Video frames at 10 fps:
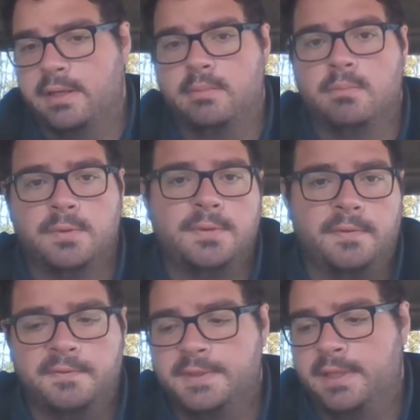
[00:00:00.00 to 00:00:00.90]
and most
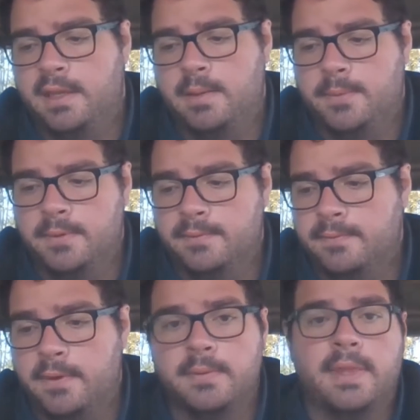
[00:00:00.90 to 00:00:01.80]
of you have seen them or
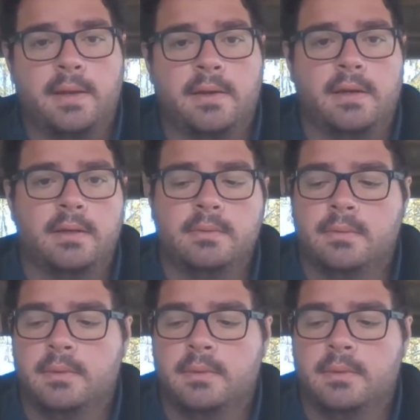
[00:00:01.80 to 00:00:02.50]
know what they are,